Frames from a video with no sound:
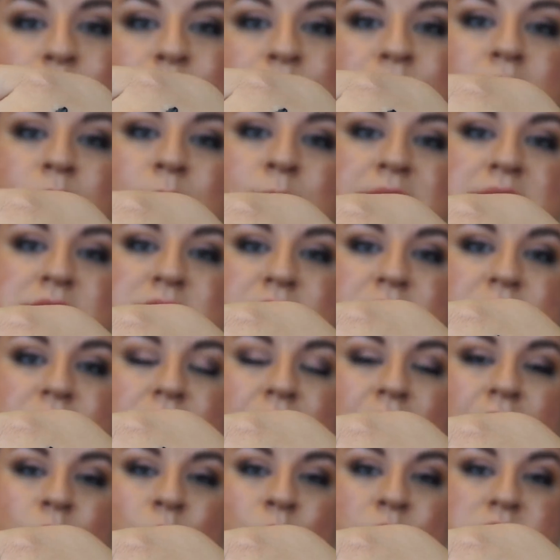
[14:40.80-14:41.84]
pigmented.
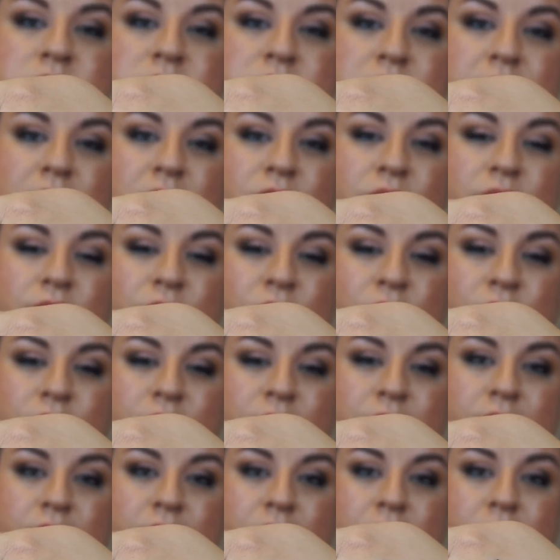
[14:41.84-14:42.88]
I would say that you're going
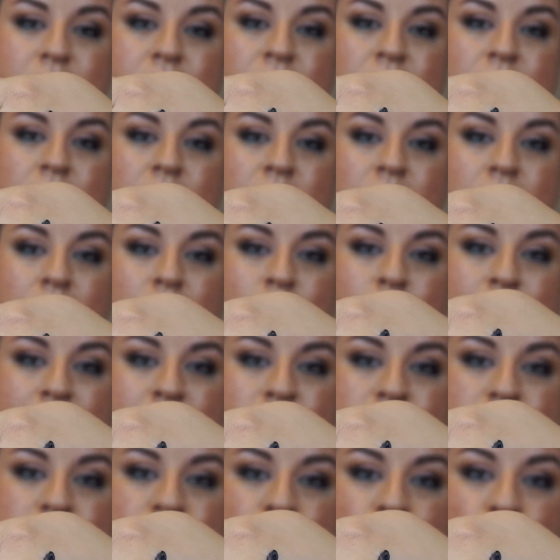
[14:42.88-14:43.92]
to need
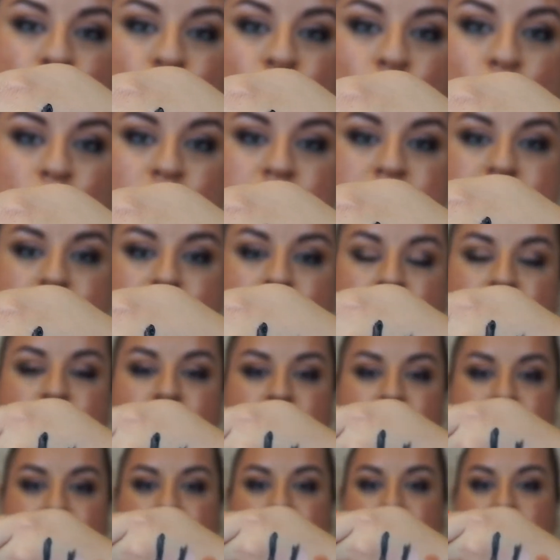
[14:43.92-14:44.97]
about 2 coats of
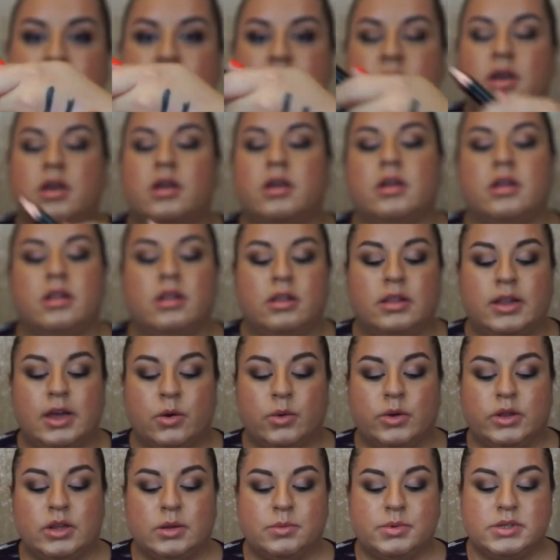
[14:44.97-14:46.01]
this
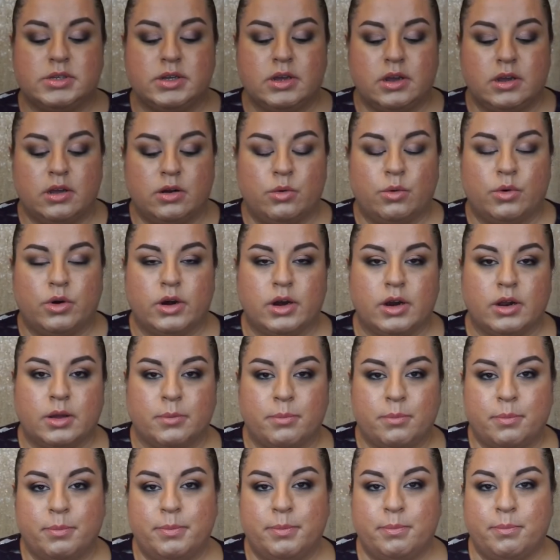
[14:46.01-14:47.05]
liquid lipstick in order to
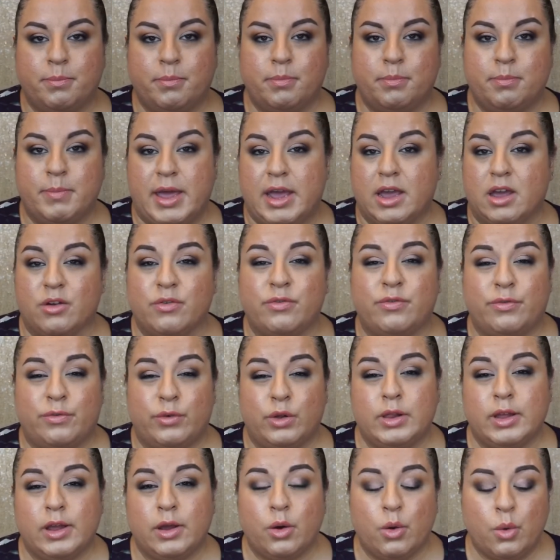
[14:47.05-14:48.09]
make it
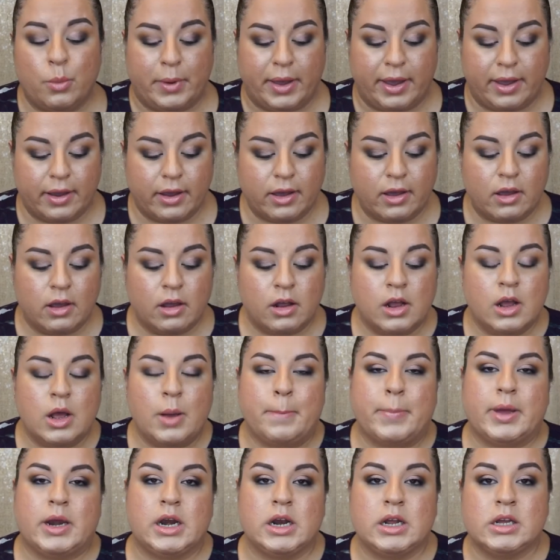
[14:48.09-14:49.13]
fully opaque,
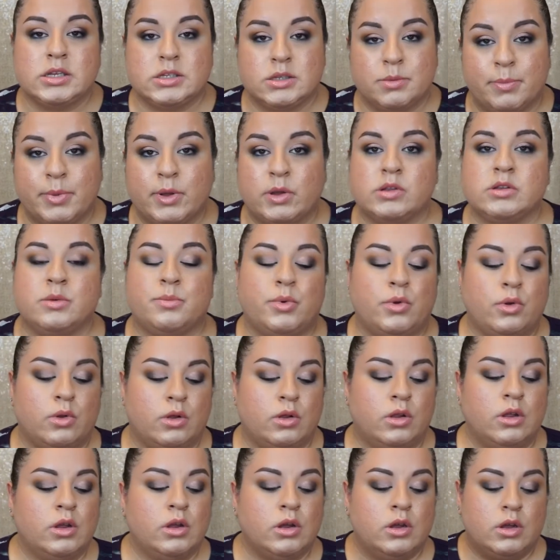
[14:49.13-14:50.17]
but it is
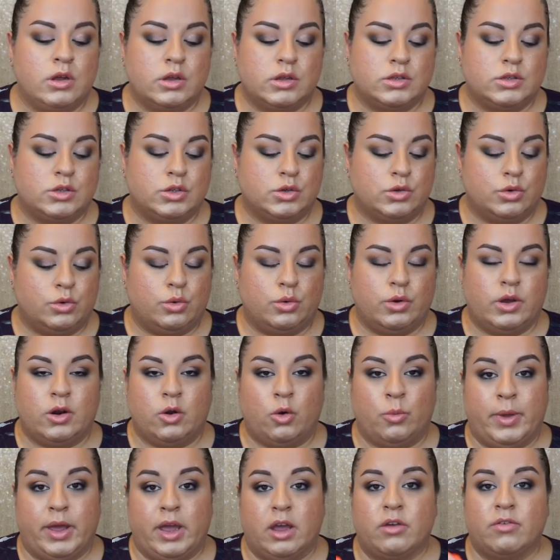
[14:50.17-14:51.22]
buildable to an
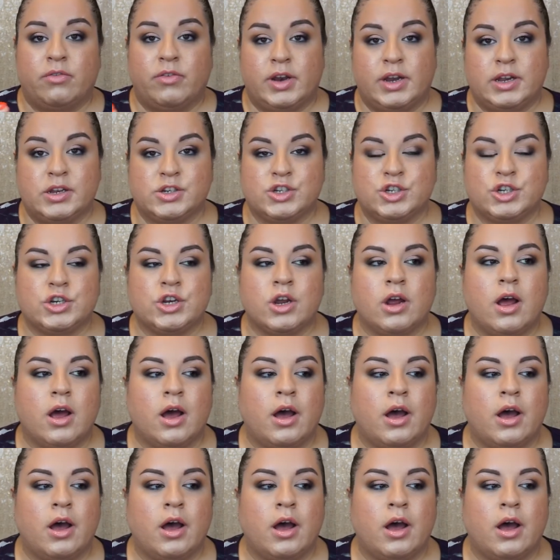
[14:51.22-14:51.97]
opaque finish.